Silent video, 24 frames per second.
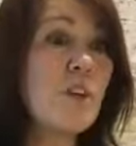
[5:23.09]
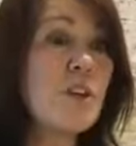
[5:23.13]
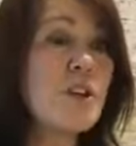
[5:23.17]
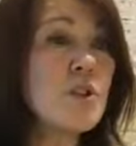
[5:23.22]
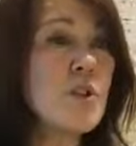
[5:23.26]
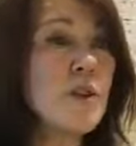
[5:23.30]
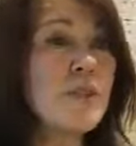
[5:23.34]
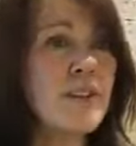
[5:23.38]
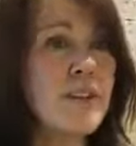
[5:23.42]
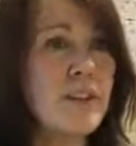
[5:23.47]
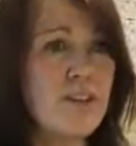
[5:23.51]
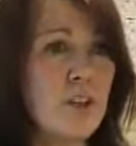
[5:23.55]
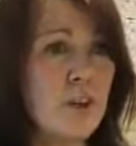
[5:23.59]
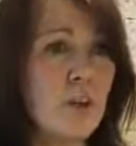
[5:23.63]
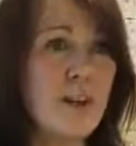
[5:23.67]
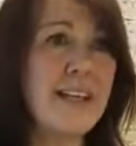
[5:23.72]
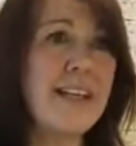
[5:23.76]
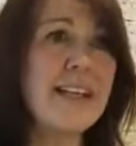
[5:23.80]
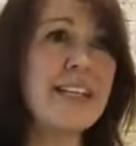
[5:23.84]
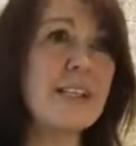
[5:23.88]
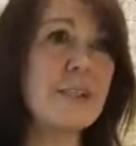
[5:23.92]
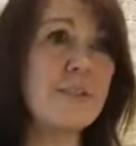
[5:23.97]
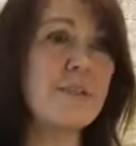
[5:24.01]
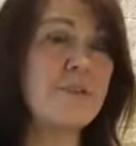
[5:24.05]
So I've given you a
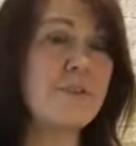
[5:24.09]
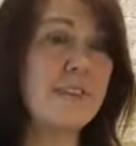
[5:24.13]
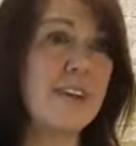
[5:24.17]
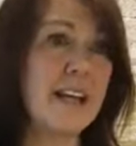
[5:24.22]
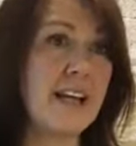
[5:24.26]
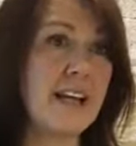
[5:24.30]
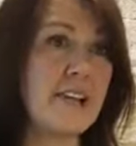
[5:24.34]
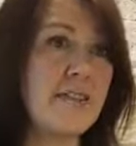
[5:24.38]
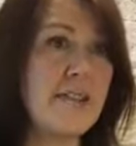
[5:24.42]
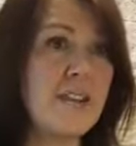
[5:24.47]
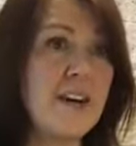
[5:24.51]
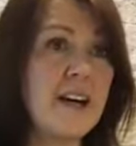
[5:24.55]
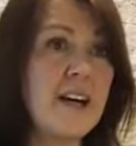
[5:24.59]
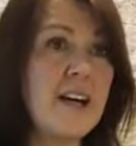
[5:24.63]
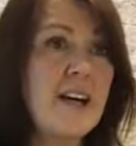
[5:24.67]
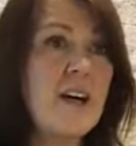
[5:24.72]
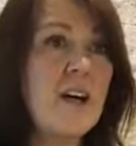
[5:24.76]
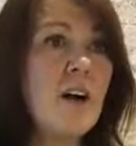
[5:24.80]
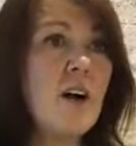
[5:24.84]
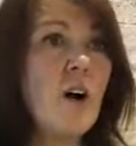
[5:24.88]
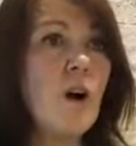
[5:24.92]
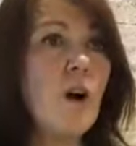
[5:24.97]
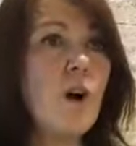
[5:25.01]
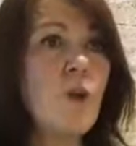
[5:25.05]
little flavour
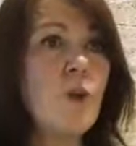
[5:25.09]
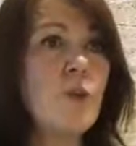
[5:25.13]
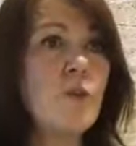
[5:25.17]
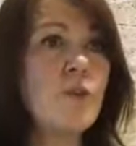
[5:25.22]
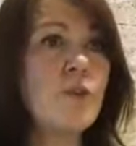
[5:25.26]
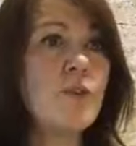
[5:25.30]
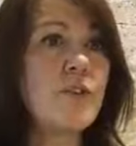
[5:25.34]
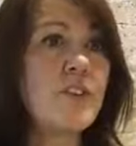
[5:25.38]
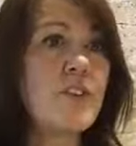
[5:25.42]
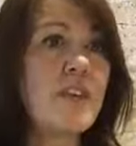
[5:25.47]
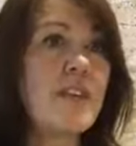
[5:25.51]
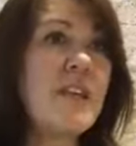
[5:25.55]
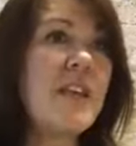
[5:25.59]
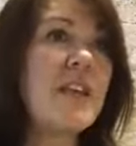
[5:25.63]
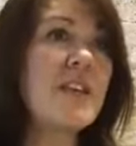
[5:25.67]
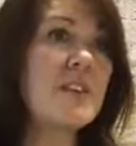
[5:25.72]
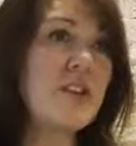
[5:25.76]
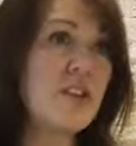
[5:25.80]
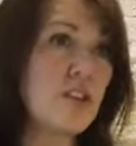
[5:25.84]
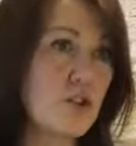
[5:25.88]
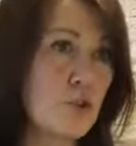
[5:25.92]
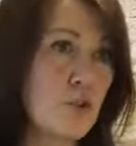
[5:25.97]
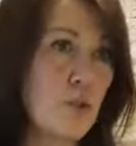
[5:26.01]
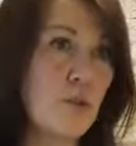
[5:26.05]
of the
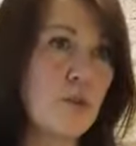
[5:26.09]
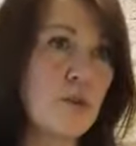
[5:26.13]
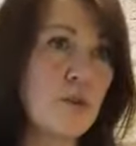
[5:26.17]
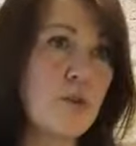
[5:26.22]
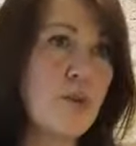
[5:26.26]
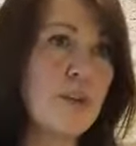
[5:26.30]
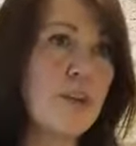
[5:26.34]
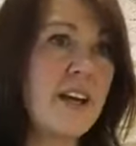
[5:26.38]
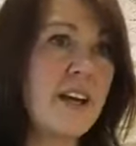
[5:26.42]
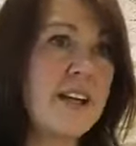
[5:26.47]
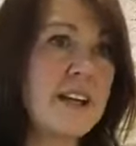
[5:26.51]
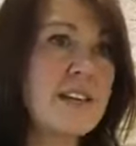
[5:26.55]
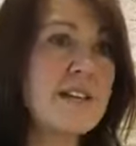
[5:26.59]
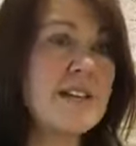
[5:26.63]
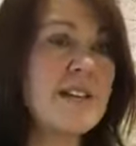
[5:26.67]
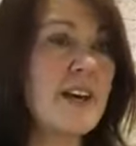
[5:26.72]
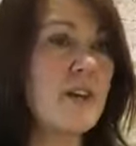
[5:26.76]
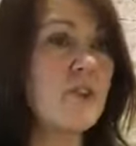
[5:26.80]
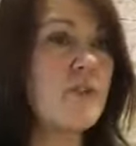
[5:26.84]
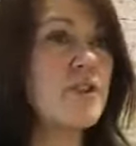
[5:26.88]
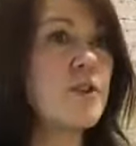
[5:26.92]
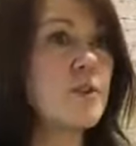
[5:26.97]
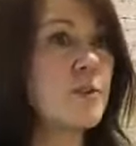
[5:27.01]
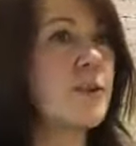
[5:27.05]
sorts of things
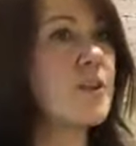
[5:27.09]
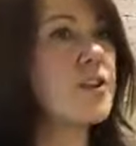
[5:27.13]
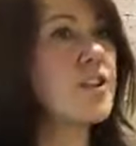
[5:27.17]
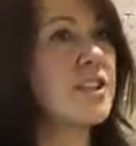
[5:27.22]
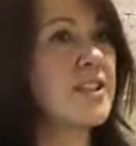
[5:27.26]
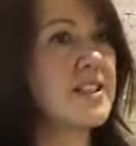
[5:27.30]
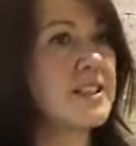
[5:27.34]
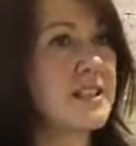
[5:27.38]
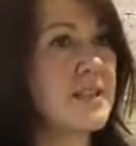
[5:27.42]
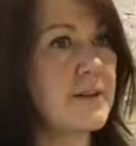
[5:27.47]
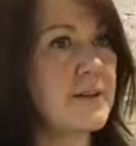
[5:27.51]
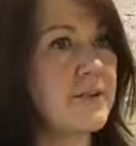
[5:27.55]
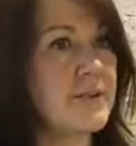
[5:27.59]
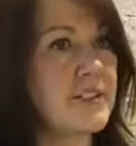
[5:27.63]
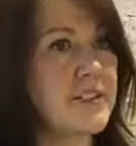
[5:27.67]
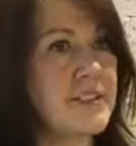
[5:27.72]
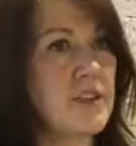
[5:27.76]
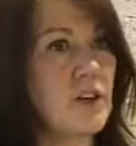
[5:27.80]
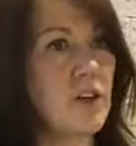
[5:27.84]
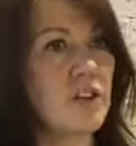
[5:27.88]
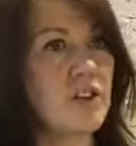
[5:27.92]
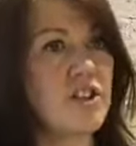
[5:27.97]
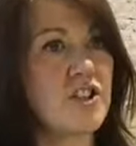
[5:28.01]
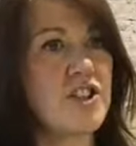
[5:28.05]
that respiratory and sleep
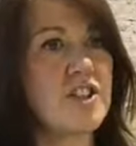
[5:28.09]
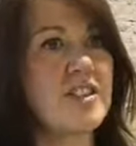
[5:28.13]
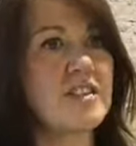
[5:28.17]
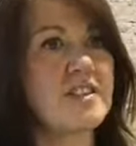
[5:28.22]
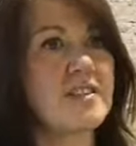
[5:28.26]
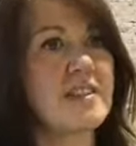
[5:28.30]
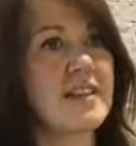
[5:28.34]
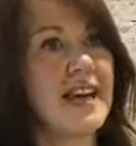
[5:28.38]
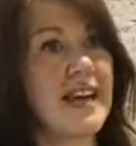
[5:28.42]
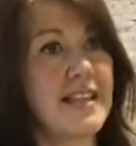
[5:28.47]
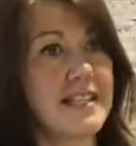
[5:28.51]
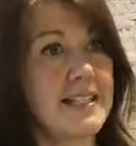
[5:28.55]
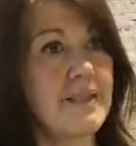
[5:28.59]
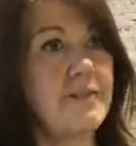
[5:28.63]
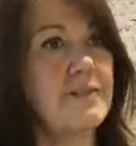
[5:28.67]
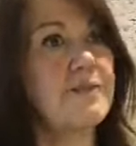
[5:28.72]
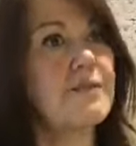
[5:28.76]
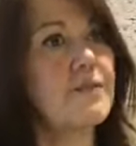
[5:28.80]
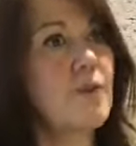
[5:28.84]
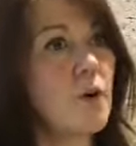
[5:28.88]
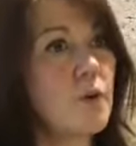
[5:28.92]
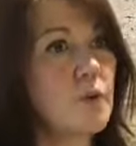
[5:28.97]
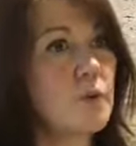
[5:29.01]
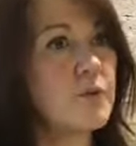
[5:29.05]
physiologists get
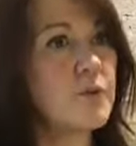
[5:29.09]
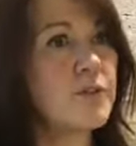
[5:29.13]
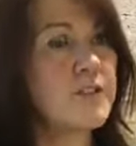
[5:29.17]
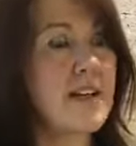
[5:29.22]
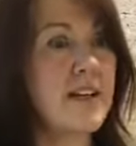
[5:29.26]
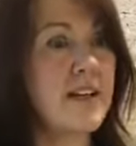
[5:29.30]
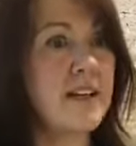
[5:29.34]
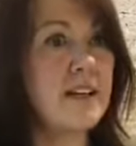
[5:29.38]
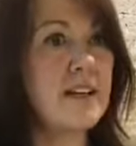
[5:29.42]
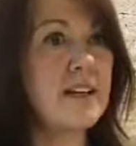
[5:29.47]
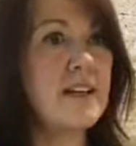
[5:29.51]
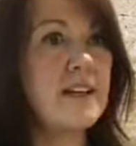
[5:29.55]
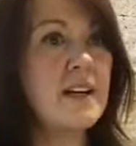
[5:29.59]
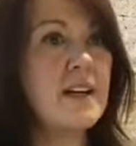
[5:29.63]
involved in